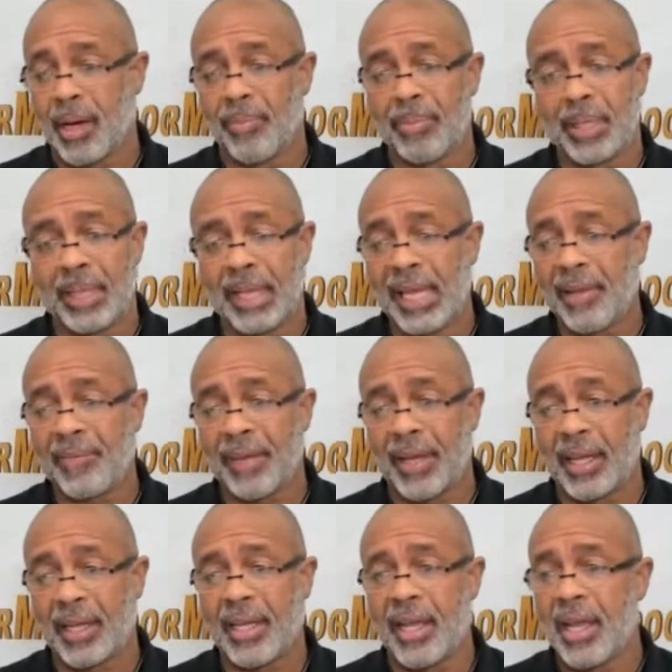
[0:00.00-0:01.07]
believe
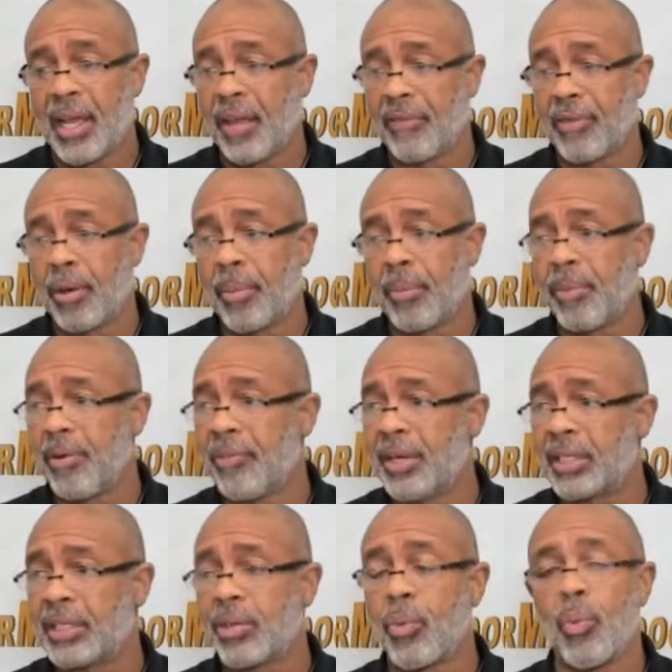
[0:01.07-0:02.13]
in, if you want to be
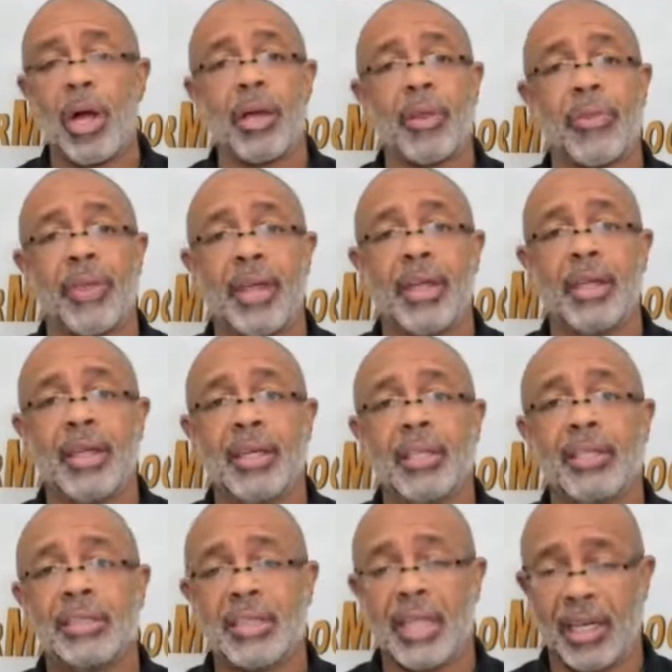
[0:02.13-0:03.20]
rich and wealthy,
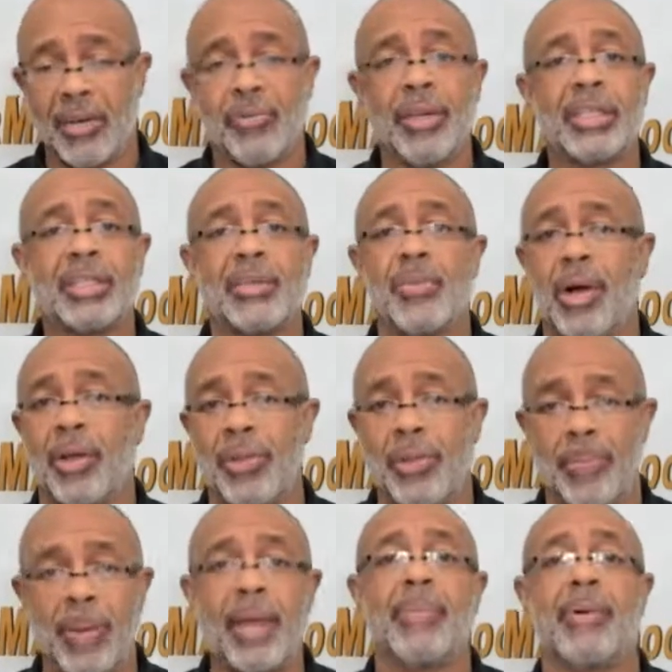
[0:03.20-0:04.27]
study rich and wealthy
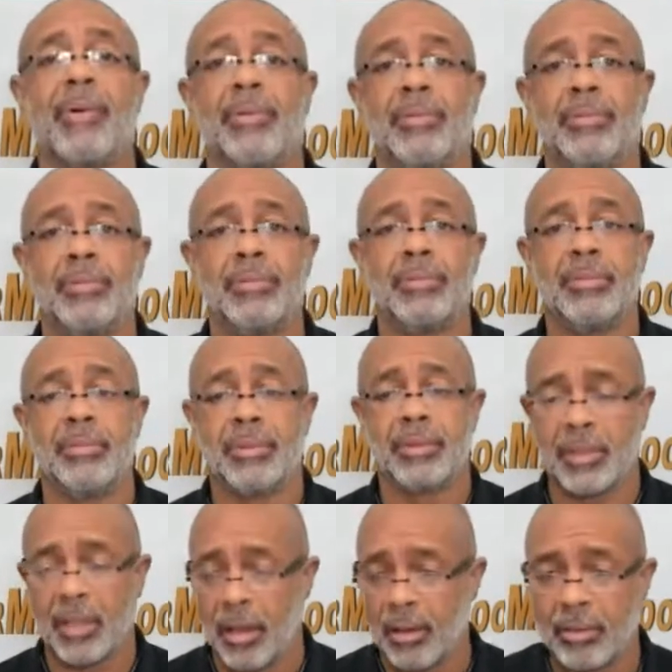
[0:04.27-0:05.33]
people.
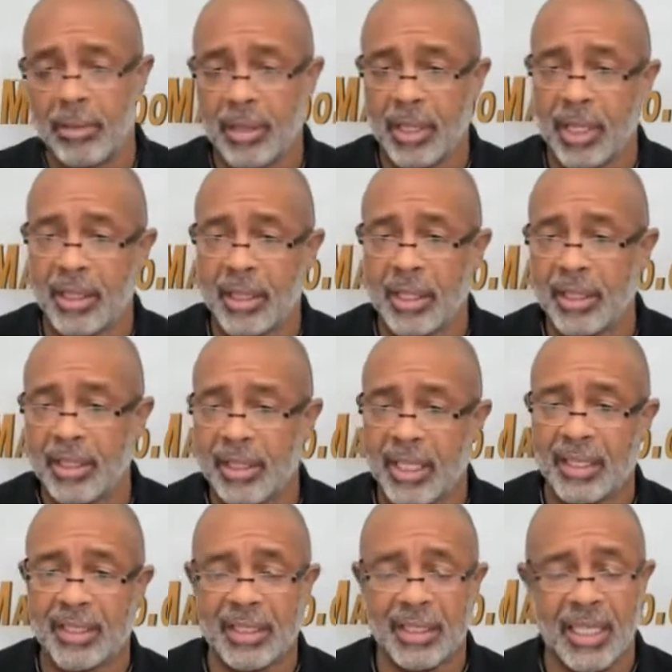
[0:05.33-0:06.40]
So
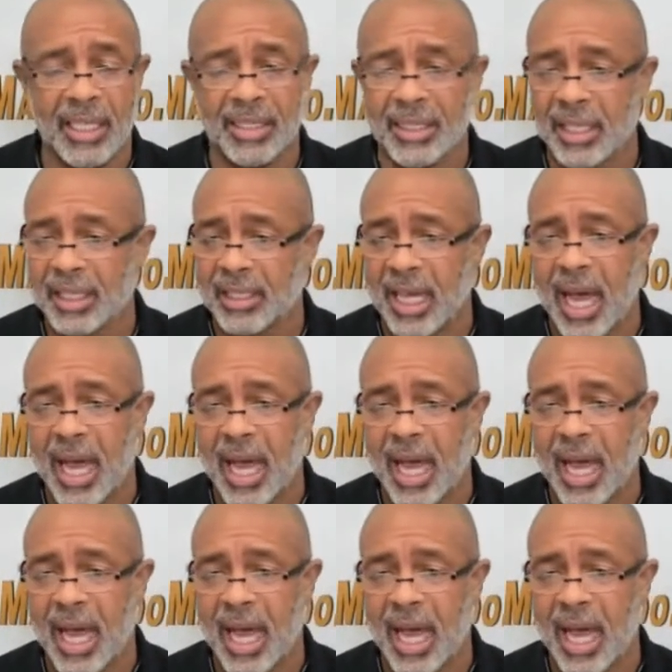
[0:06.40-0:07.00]
there's such an